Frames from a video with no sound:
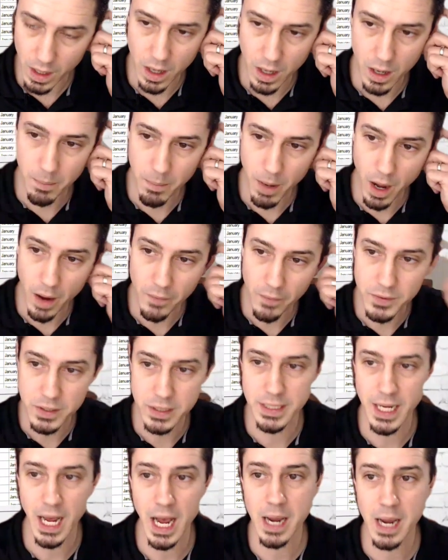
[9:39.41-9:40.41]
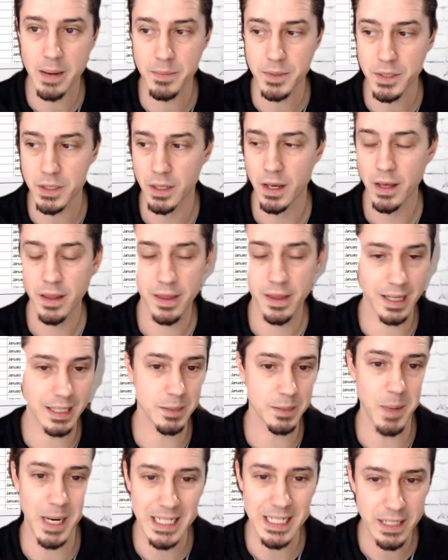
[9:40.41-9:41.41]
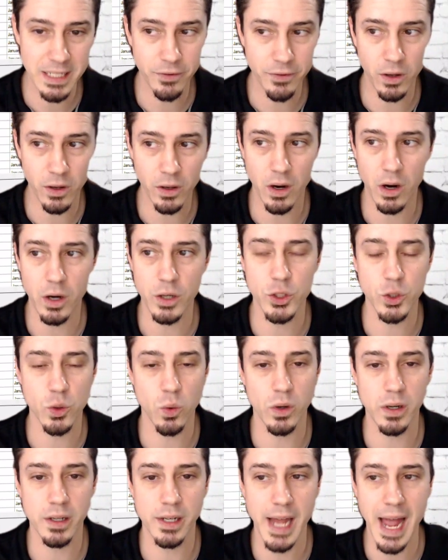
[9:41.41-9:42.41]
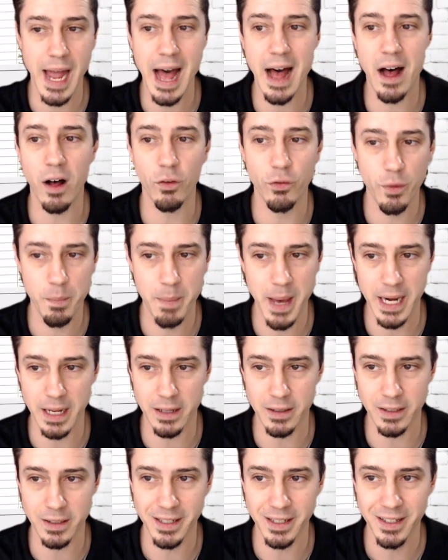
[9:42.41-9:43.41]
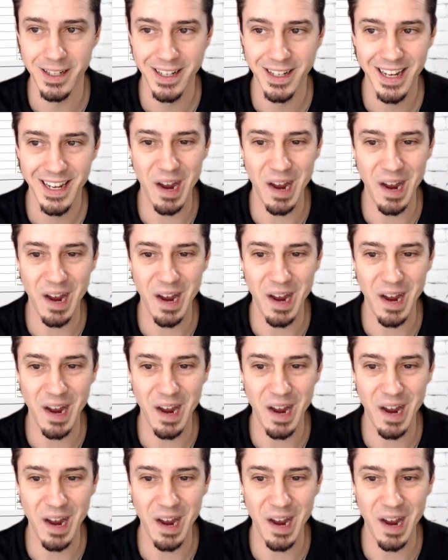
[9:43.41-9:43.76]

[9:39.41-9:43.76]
oftentimes things by default are sorted alphabetically.